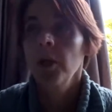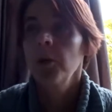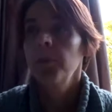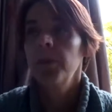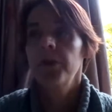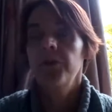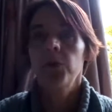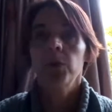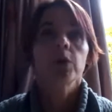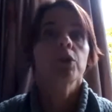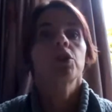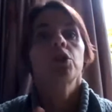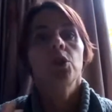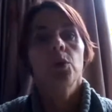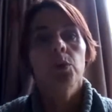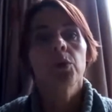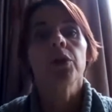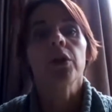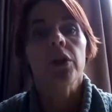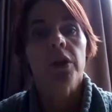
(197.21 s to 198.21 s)
But if you want to
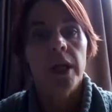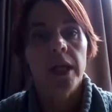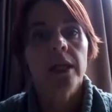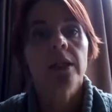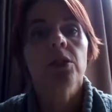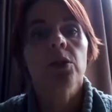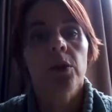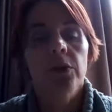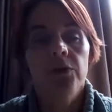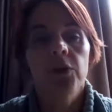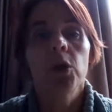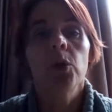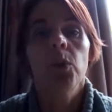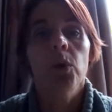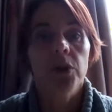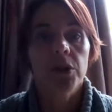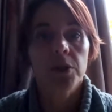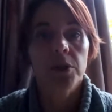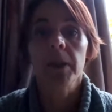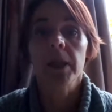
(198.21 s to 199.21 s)
do other things, so if you
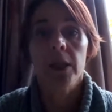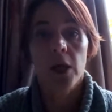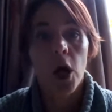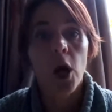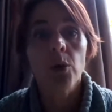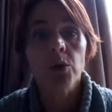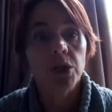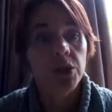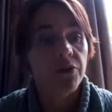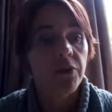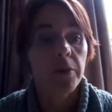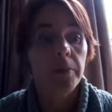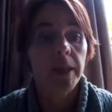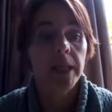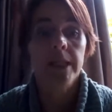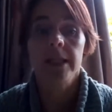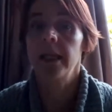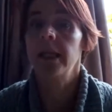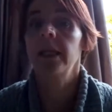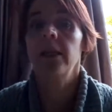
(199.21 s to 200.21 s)
want to be the host of a
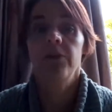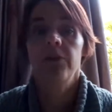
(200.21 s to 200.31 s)
meeting,